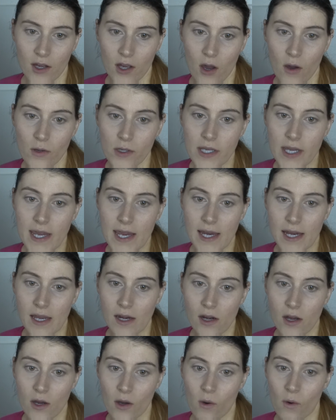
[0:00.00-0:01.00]
Cozy
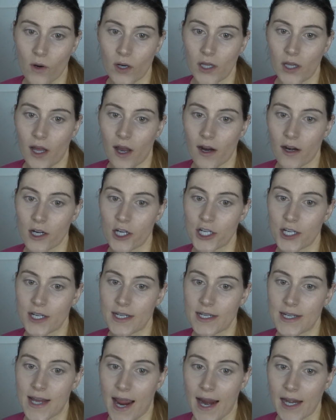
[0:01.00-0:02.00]
eating nook or large
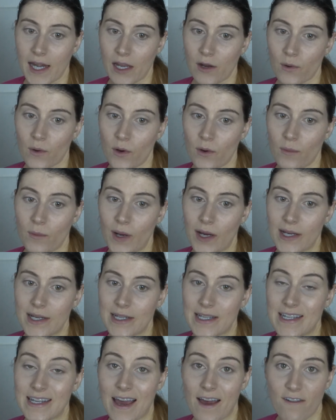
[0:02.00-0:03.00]
dining room?
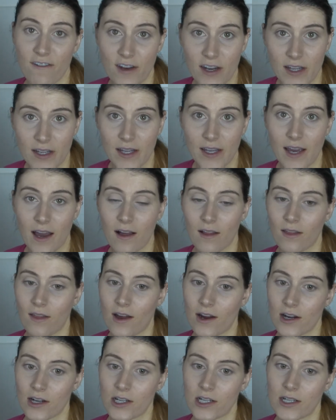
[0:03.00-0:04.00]
Definitely a
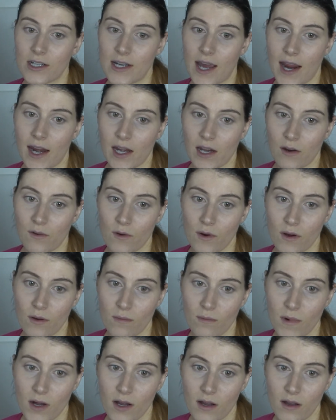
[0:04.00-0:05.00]
large dining
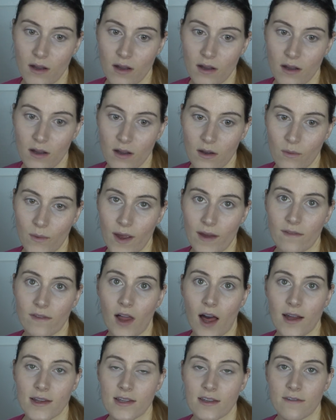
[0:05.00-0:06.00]
room. We have
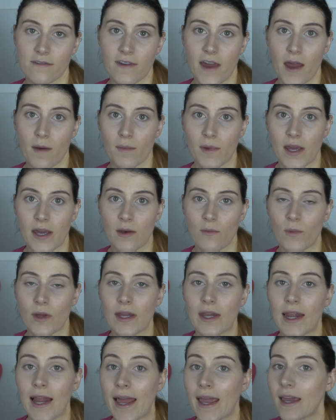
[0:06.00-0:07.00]
lots of family, and
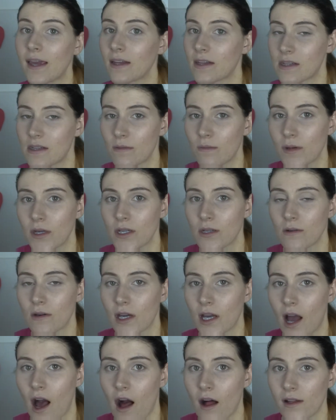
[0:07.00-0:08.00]
we'd like to be
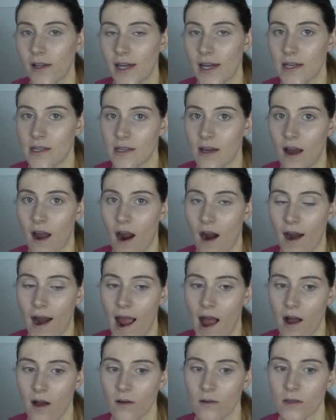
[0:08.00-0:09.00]
doing holidays at our
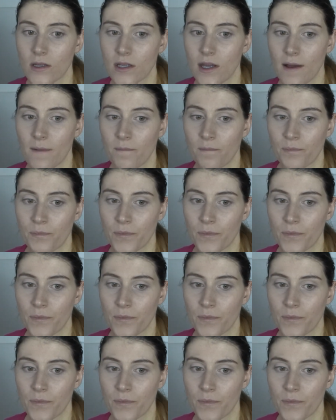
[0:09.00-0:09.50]
house,